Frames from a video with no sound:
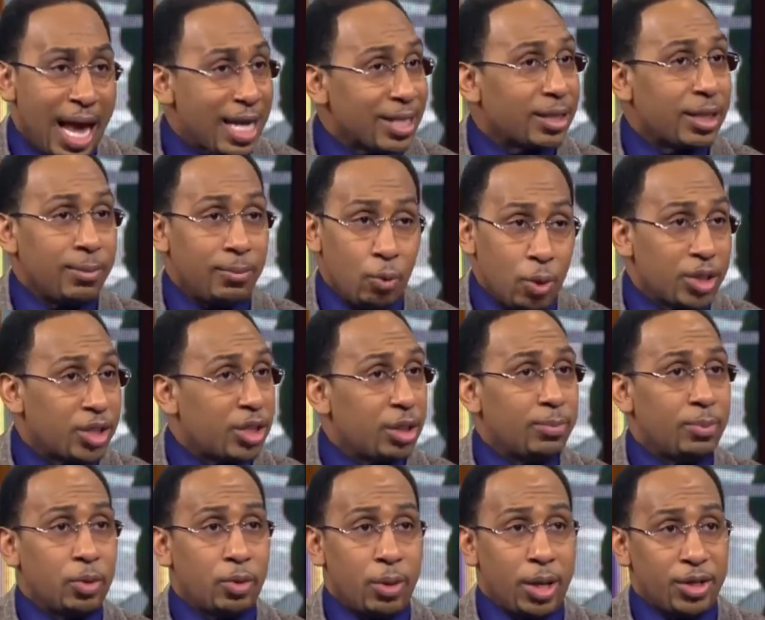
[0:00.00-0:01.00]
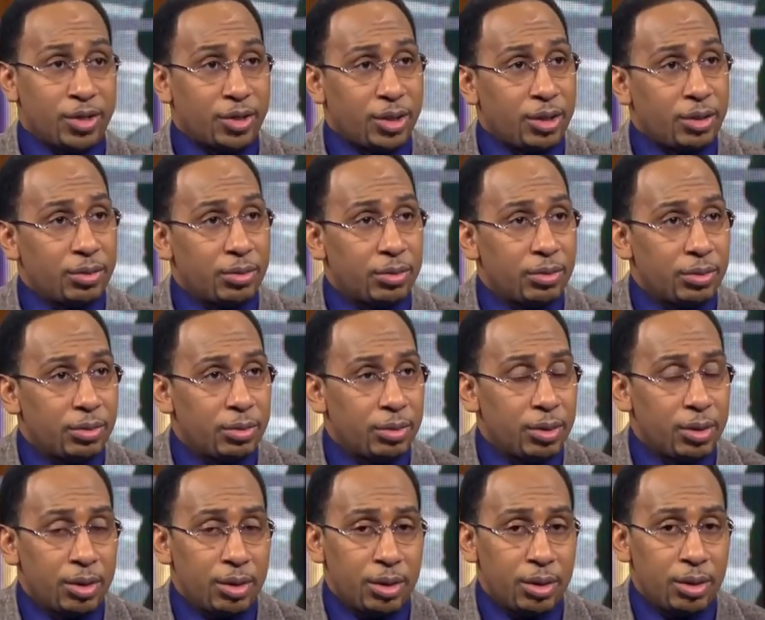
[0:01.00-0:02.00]
and ask him one simple question.
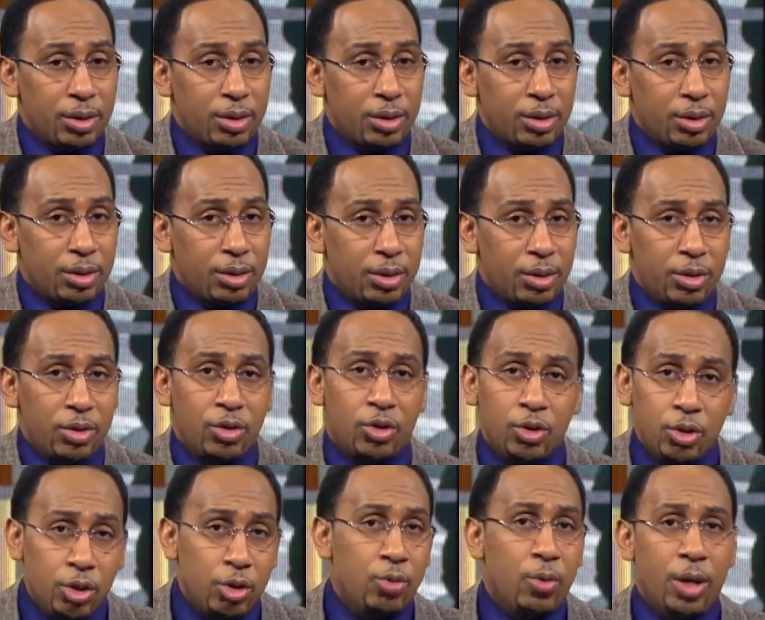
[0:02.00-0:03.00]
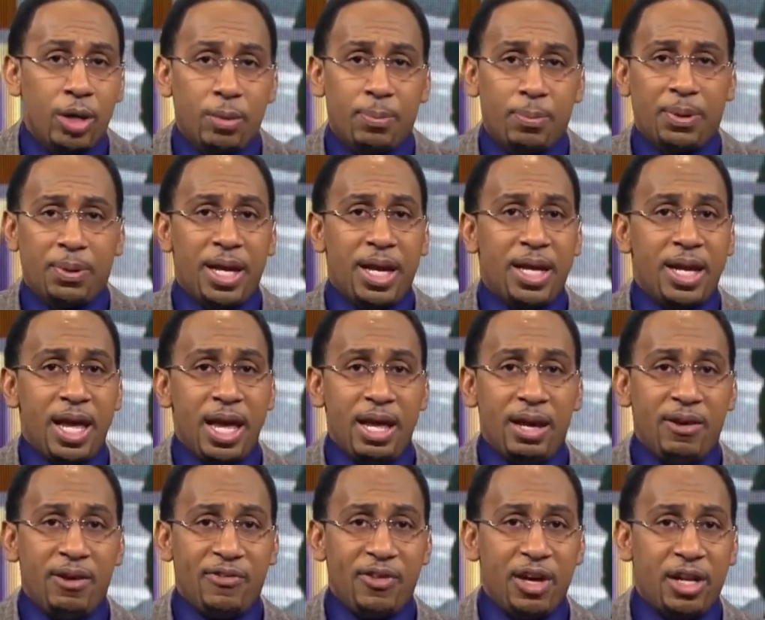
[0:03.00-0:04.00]
Do you want to play in the
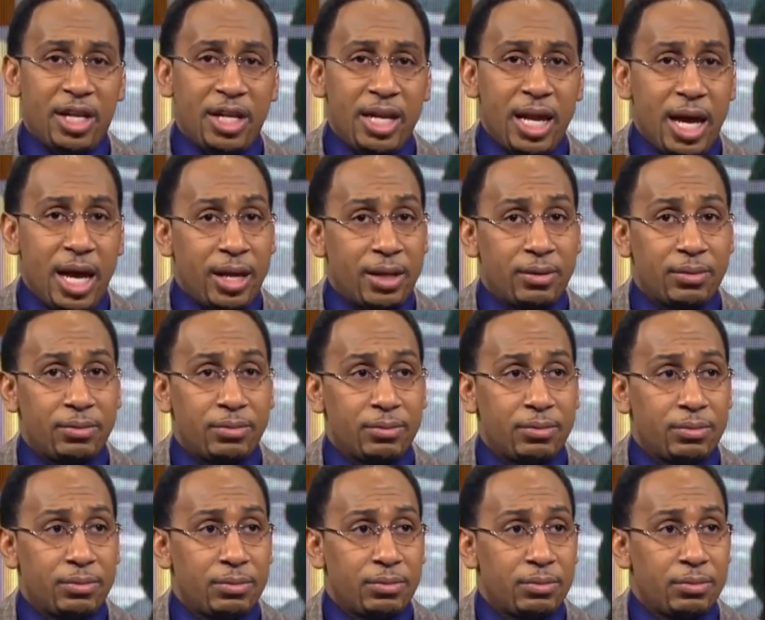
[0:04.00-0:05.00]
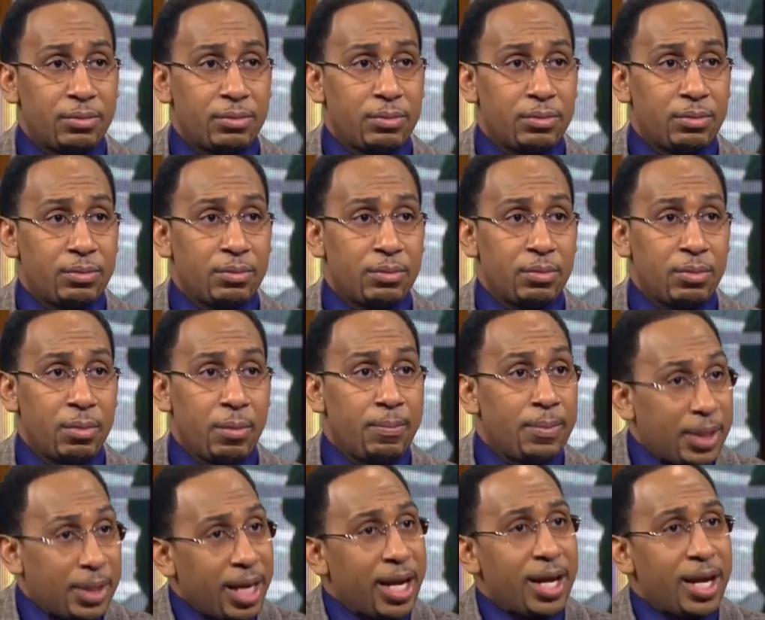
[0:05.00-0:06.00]
NFL or not?
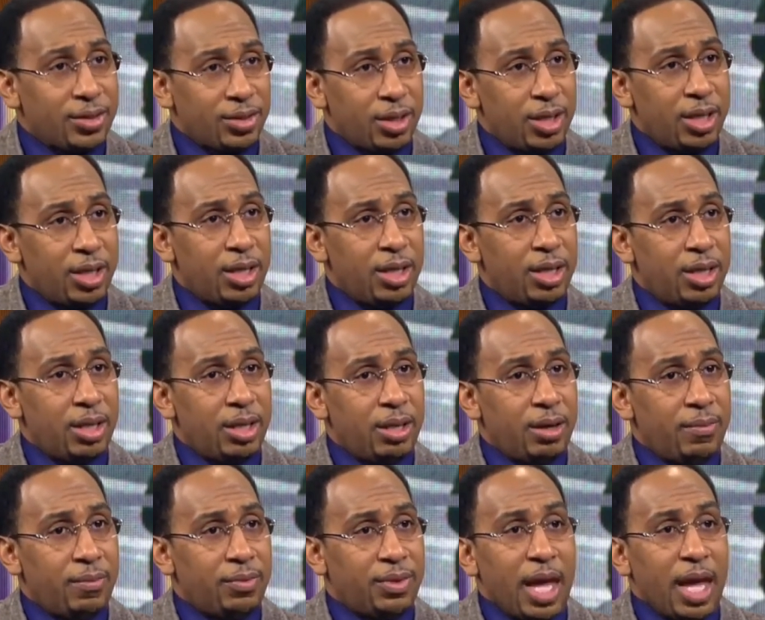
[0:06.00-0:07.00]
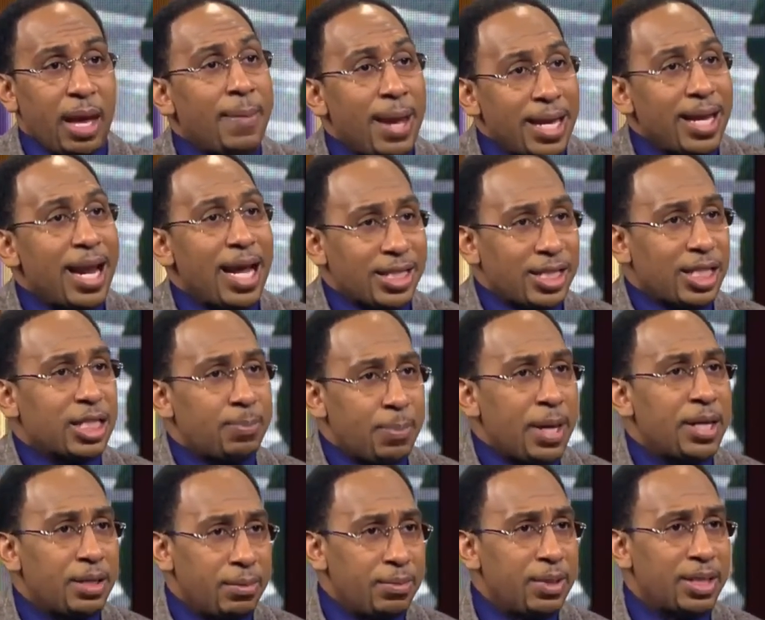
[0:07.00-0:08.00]
Because they may not
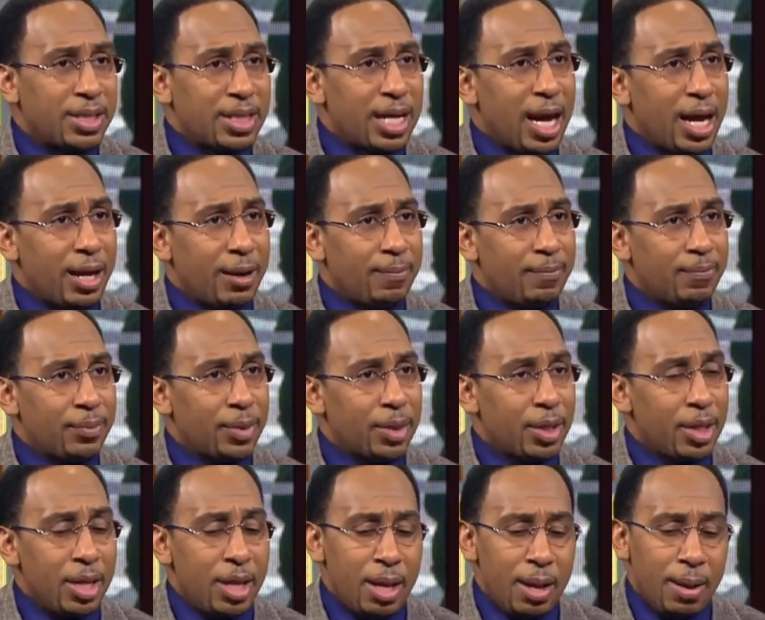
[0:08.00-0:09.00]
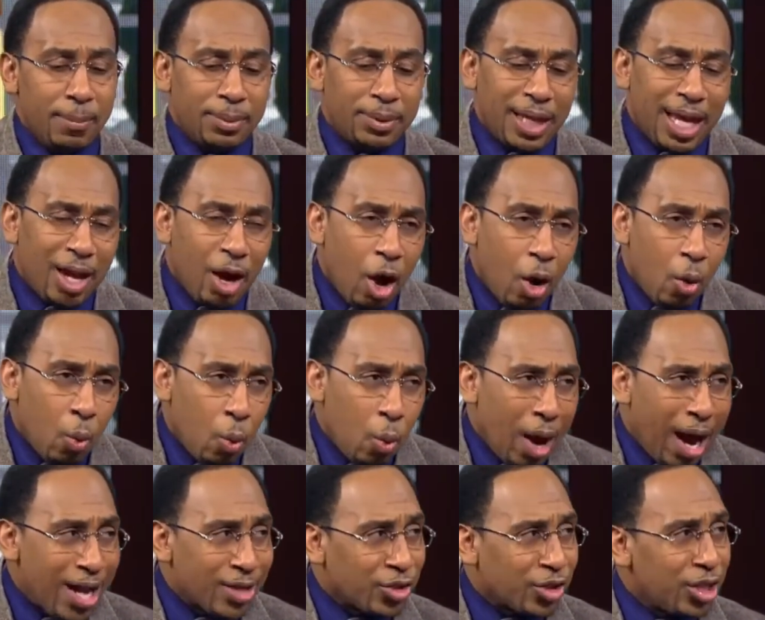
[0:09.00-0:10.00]
suspend him this time, but they are
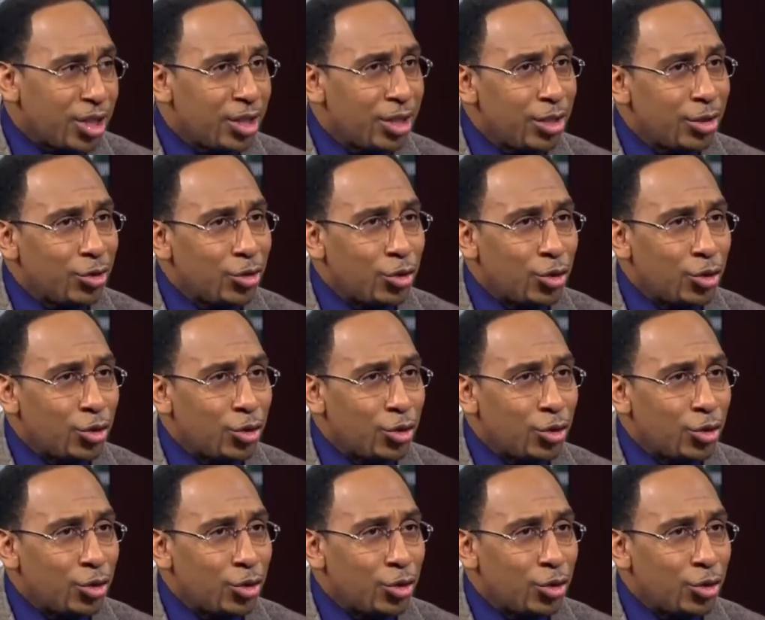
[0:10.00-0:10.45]
watching